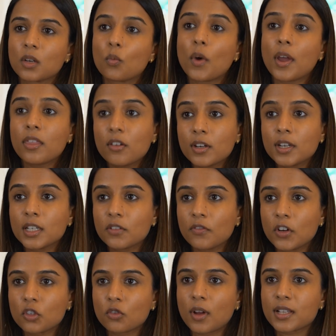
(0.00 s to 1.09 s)
whether an
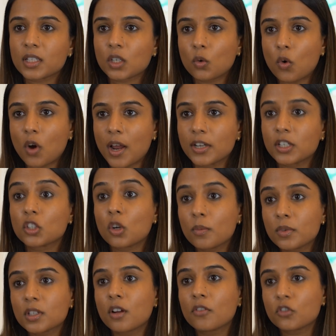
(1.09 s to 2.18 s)
individual has acquired a
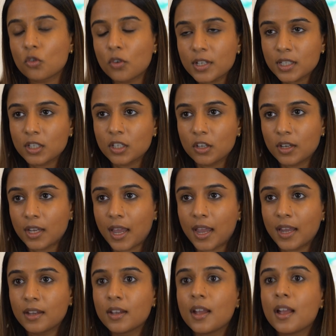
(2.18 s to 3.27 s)
domicile of choice in the UK.